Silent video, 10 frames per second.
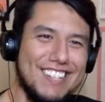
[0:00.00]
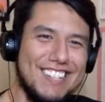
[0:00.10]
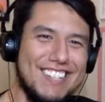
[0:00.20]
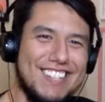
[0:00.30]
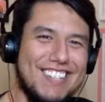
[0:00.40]

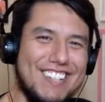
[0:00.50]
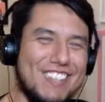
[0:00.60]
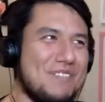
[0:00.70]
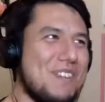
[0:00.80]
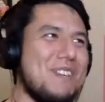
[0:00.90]

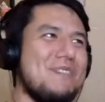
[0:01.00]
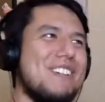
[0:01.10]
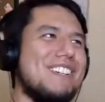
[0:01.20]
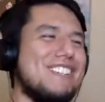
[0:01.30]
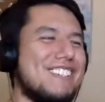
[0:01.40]
yeah, pretty
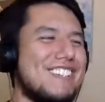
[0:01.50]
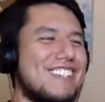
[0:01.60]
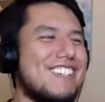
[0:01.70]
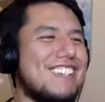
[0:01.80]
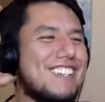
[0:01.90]
much.
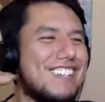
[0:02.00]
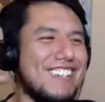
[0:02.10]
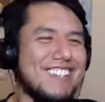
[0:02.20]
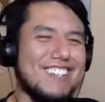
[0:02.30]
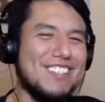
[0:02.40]

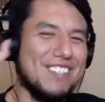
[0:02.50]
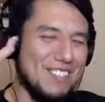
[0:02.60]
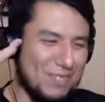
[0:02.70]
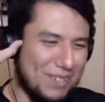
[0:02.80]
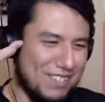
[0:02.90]

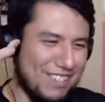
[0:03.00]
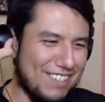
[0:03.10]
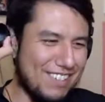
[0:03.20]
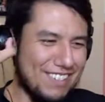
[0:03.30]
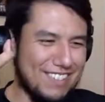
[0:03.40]
That's what he
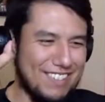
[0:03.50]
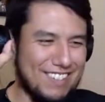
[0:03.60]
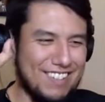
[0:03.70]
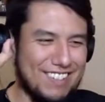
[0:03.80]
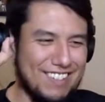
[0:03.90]
says.
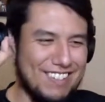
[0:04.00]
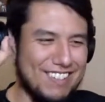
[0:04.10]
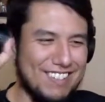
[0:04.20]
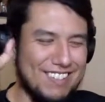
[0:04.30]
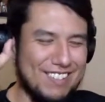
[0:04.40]
Like
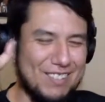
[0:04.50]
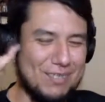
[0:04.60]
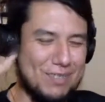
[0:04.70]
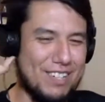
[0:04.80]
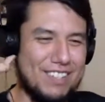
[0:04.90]
that's
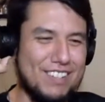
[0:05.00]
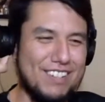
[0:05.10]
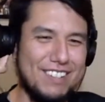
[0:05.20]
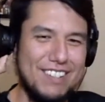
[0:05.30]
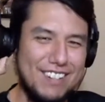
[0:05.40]
where he got
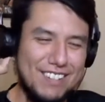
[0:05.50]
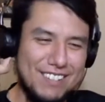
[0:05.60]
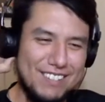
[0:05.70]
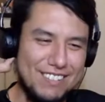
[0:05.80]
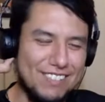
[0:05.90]
that
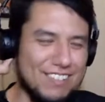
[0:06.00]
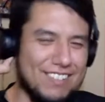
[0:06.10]
idea.